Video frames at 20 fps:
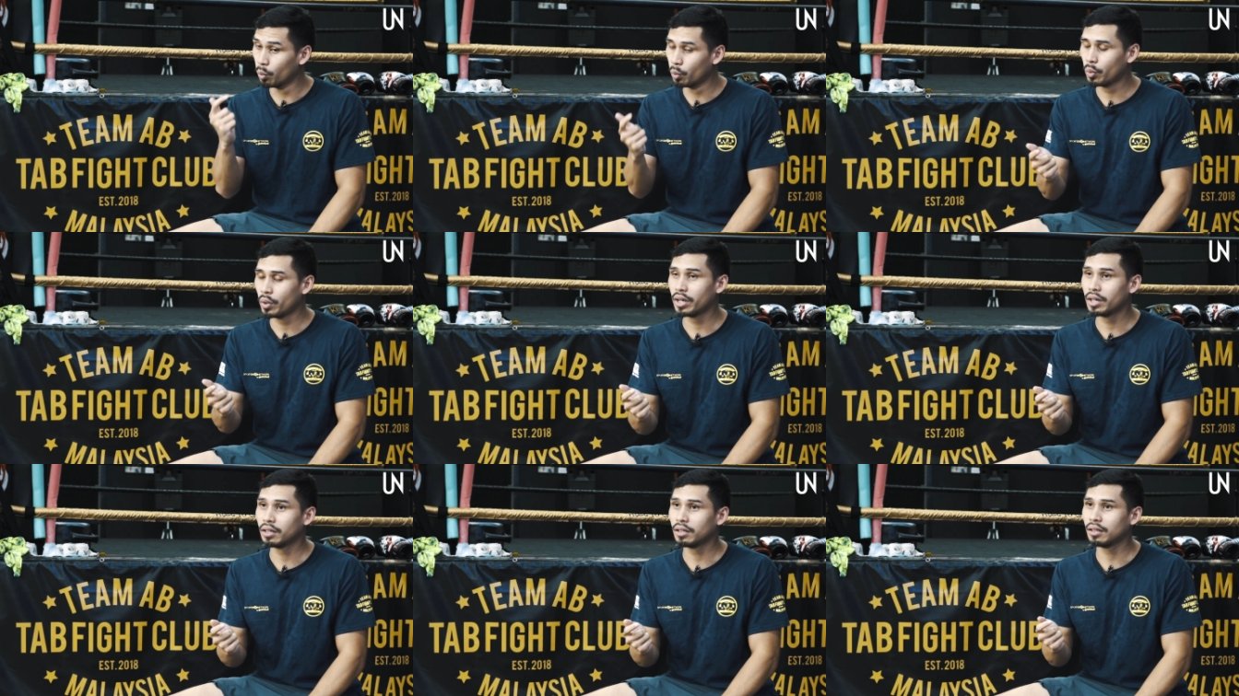
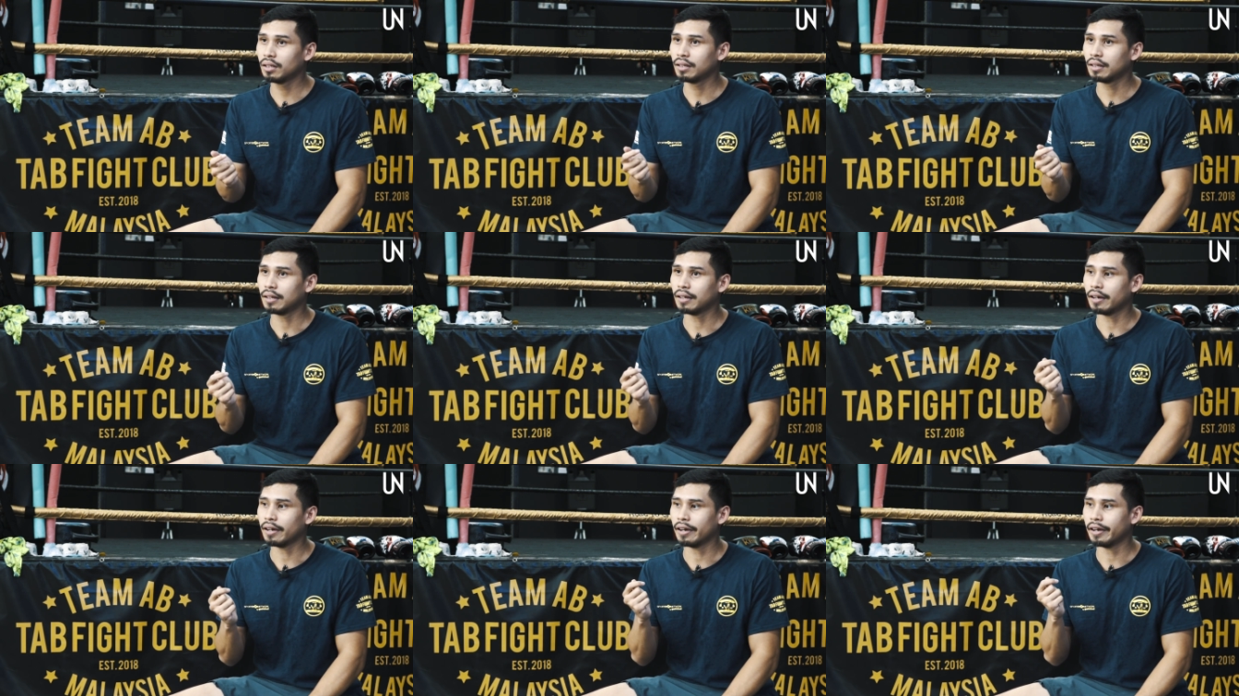will,
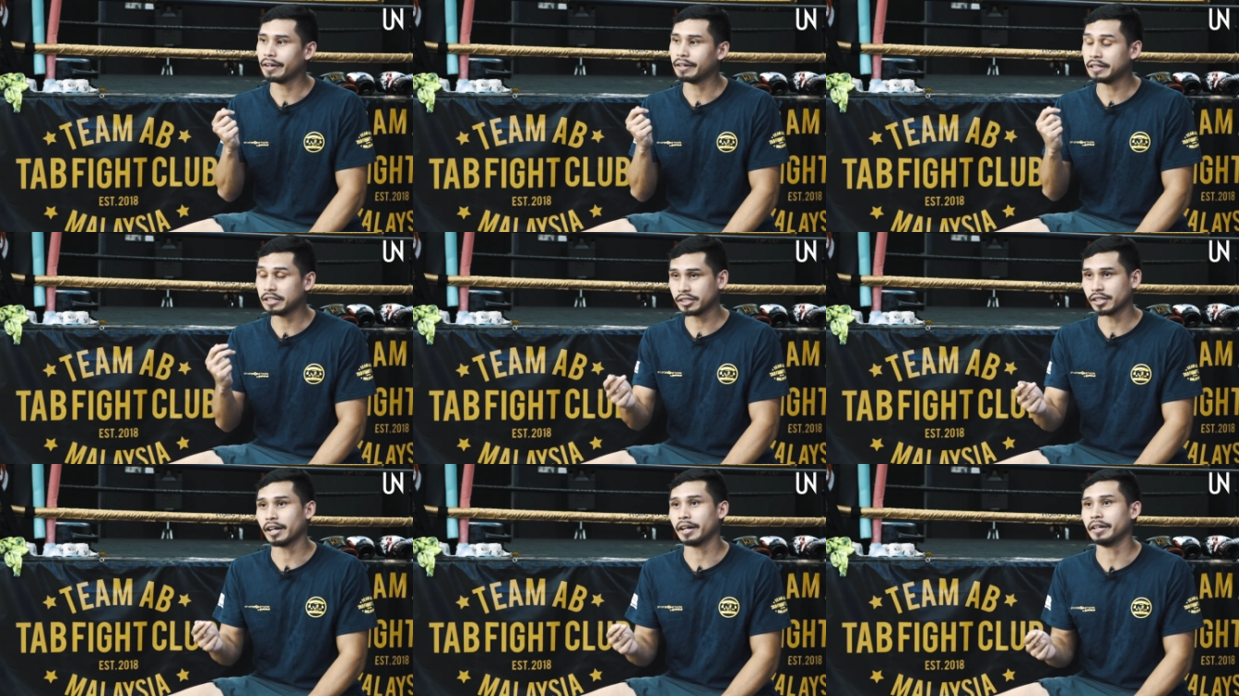and
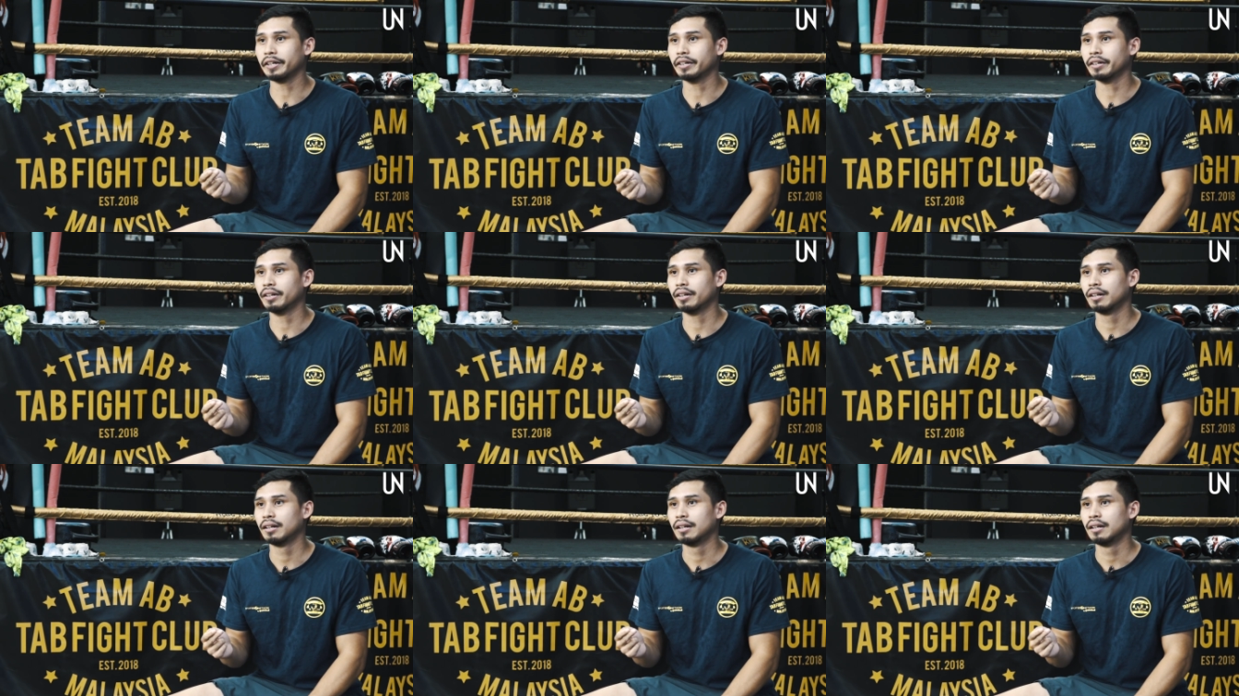
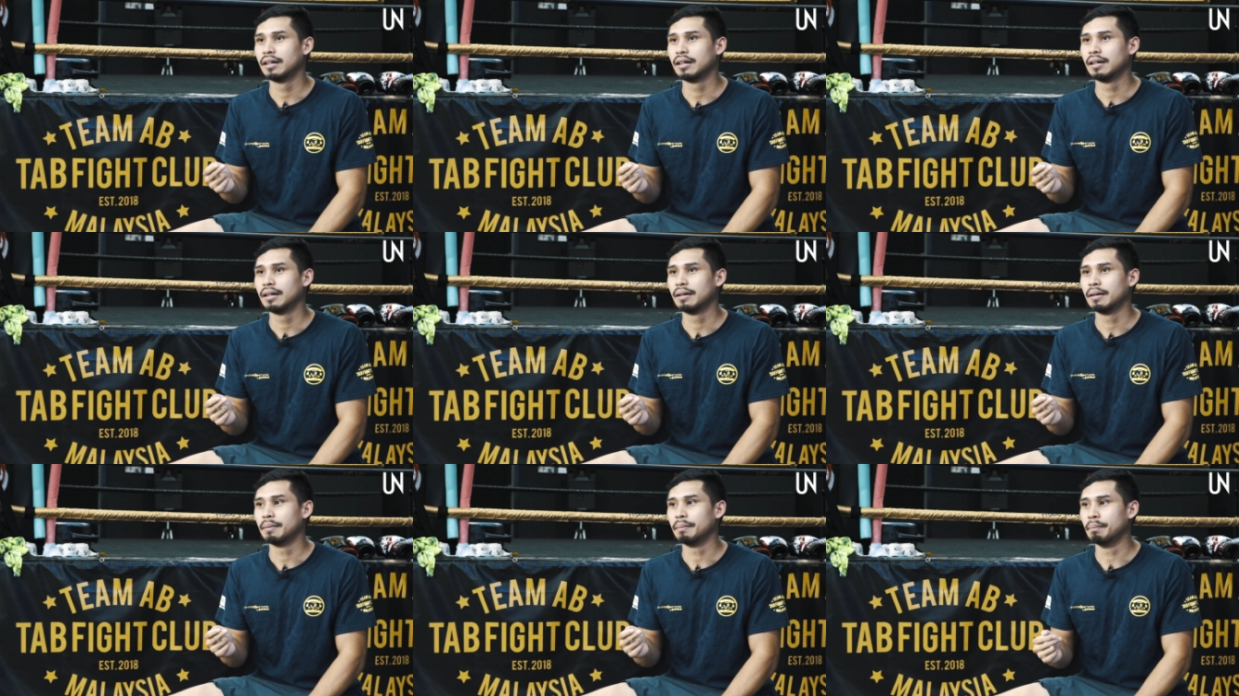desire.
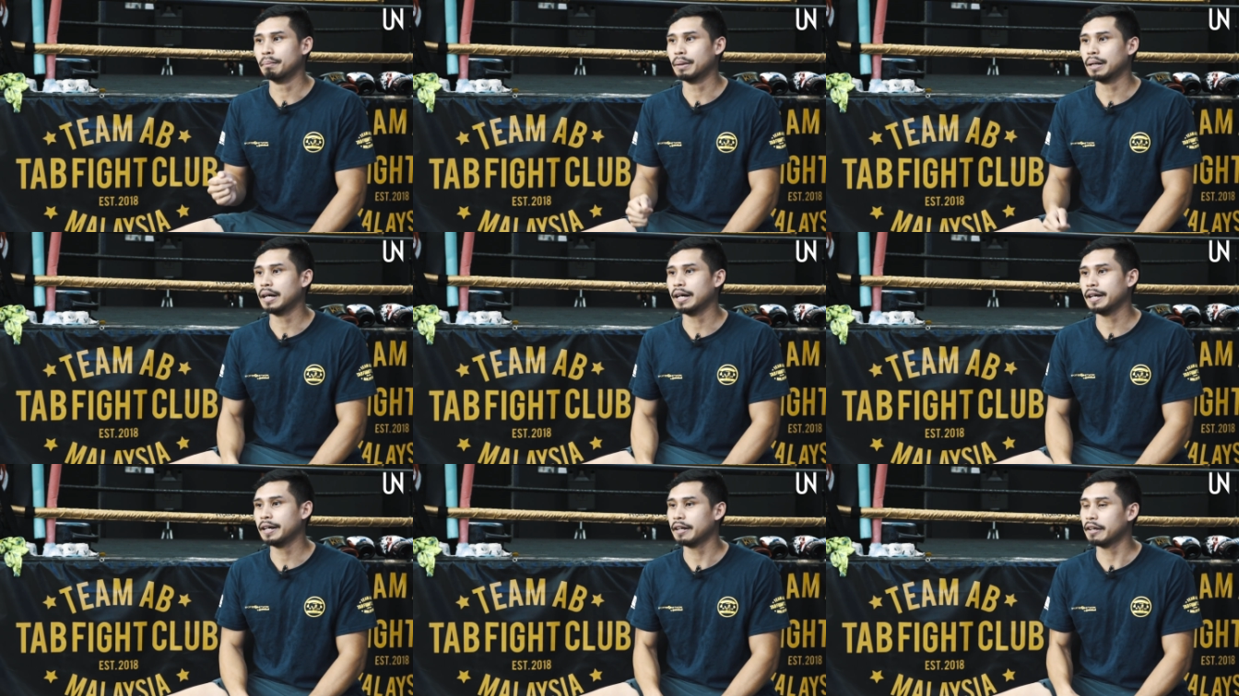
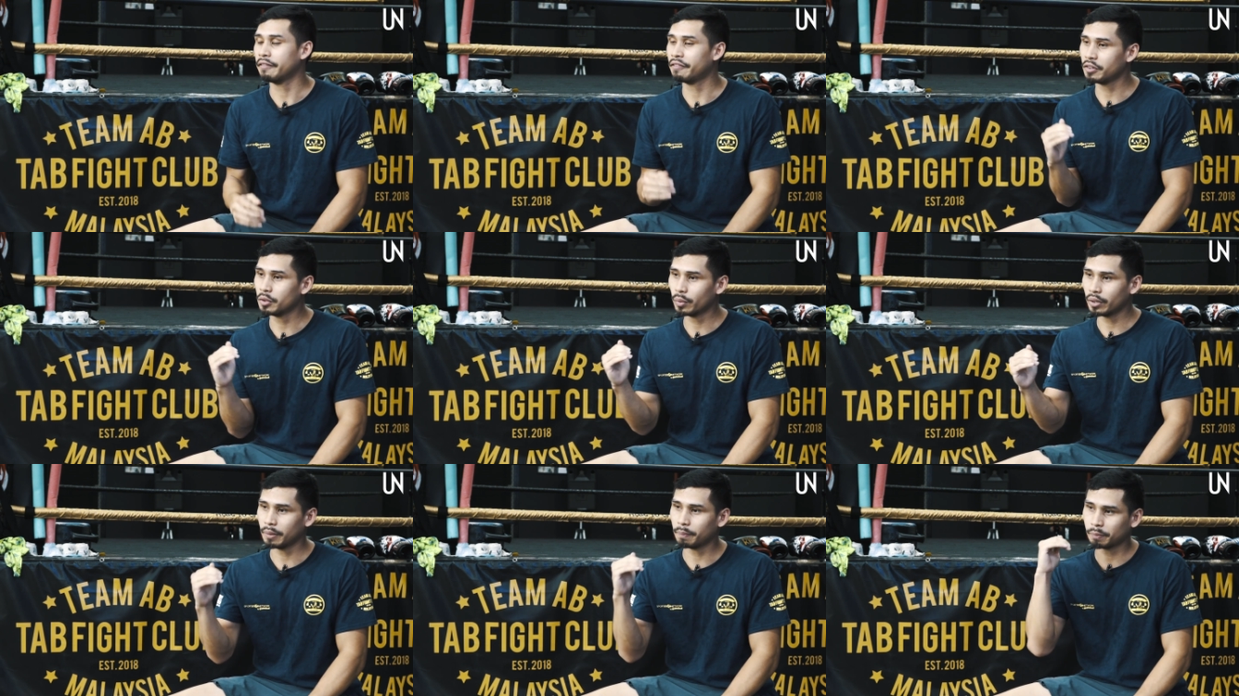But if
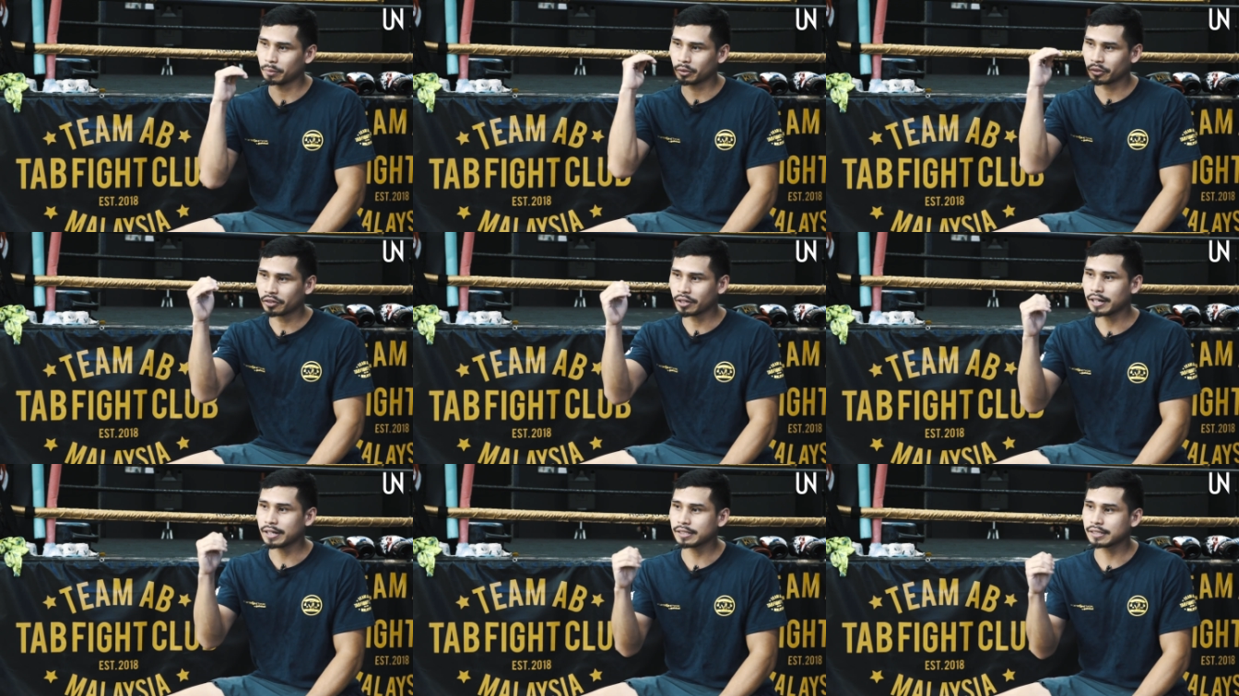you want to
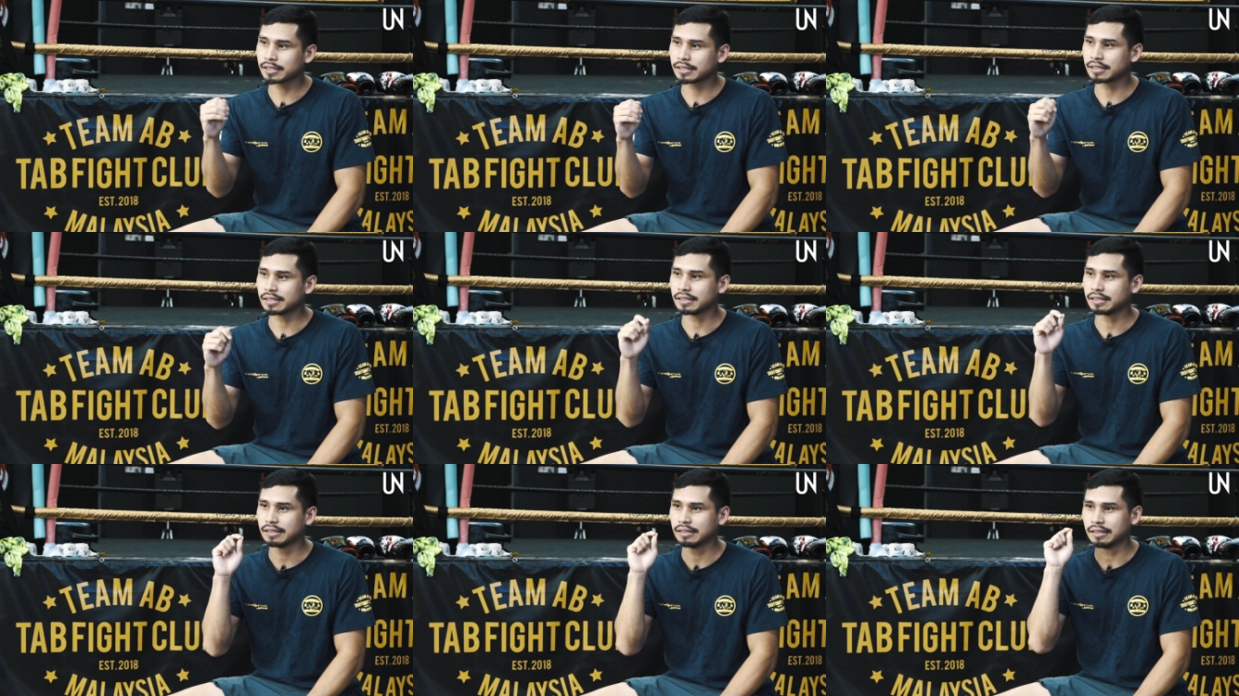
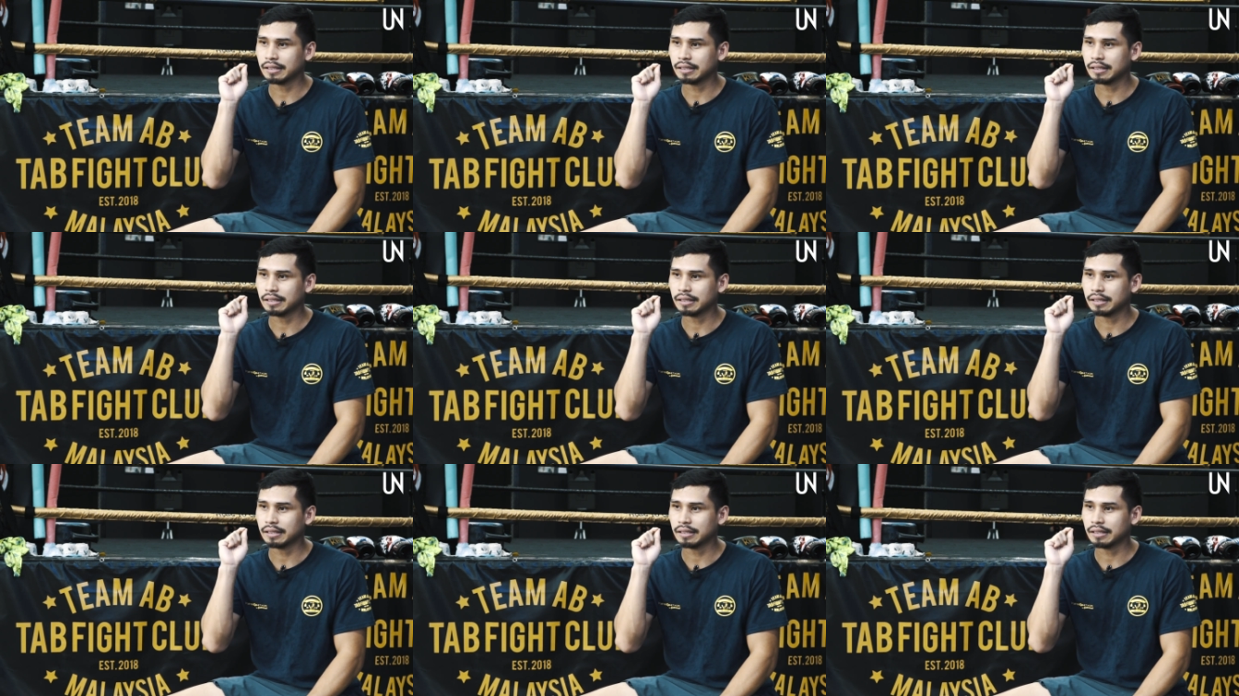progress,